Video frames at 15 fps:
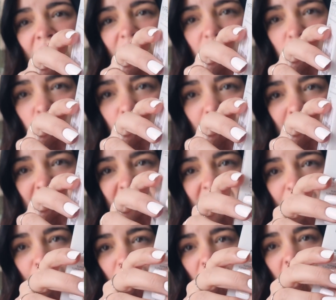They're super easy
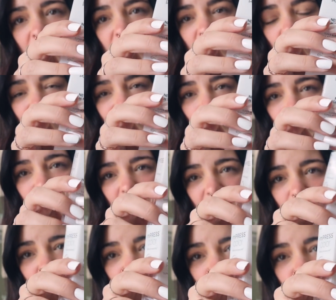to put on. You don't have to wait for
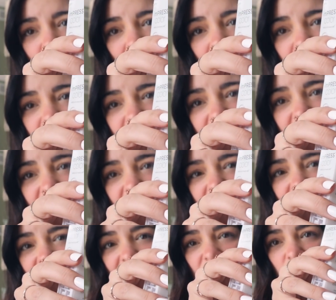them to dry or anything.
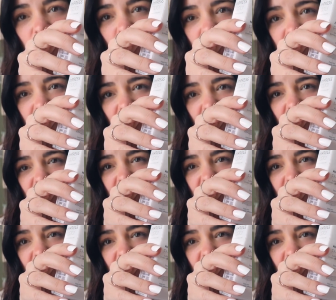Like I just stuck